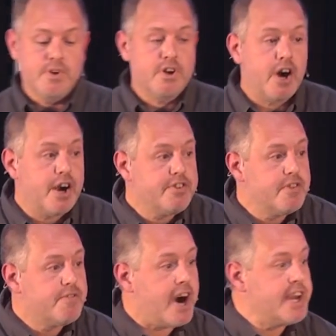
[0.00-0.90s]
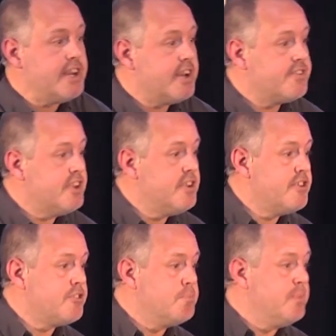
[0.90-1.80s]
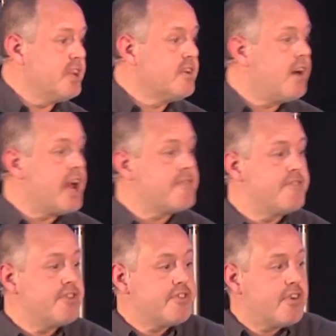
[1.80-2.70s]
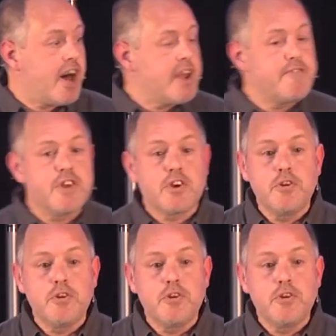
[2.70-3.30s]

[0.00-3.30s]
God's inviting us into this big life, this life that